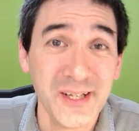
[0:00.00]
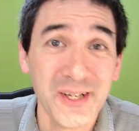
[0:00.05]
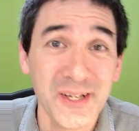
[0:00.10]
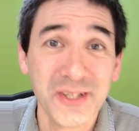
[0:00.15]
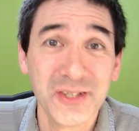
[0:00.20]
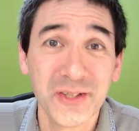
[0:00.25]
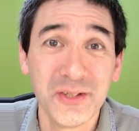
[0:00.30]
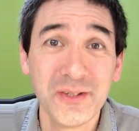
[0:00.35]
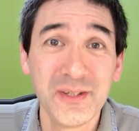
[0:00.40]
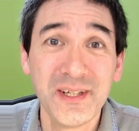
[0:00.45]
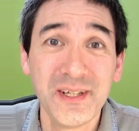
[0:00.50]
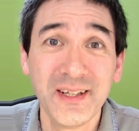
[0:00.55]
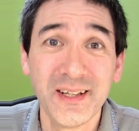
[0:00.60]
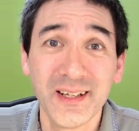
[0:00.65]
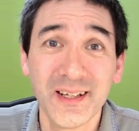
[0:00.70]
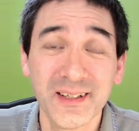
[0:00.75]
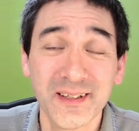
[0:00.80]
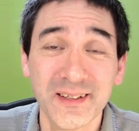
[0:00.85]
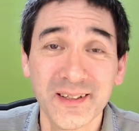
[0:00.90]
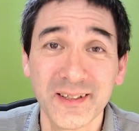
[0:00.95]
So you see
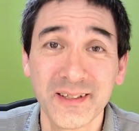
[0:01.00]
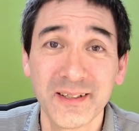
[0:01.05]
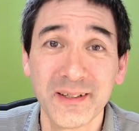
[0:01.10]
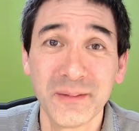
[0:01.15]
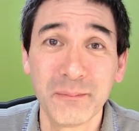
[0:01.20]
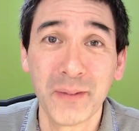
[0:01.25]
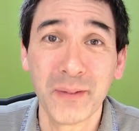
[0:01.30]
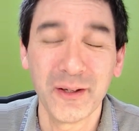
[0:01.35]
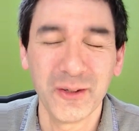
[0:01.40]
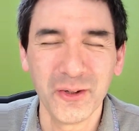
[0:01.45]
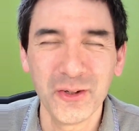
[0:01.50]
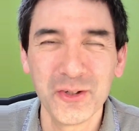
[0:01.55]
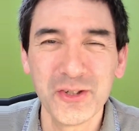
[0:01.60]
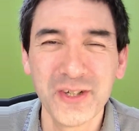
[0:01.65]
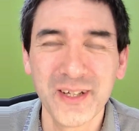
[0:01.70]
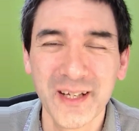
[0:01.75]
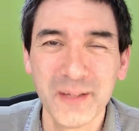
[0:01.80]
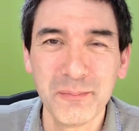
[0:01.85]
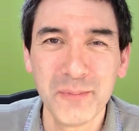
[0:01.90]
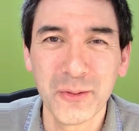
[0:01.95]
that uh, biology
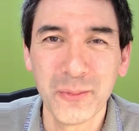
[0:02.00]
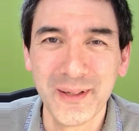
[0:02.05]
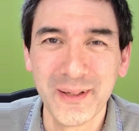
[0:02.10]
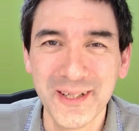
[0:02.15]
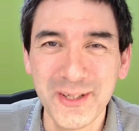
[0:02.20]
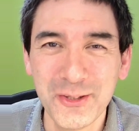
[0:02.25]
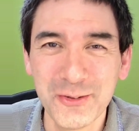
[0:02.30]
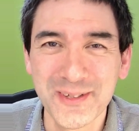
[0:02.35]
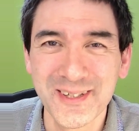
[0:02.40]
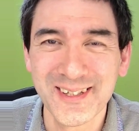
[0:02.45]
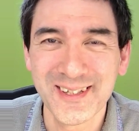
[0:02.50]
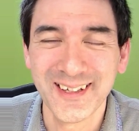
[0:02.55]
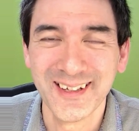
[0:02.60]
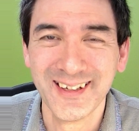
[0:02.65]
can be quite interesting,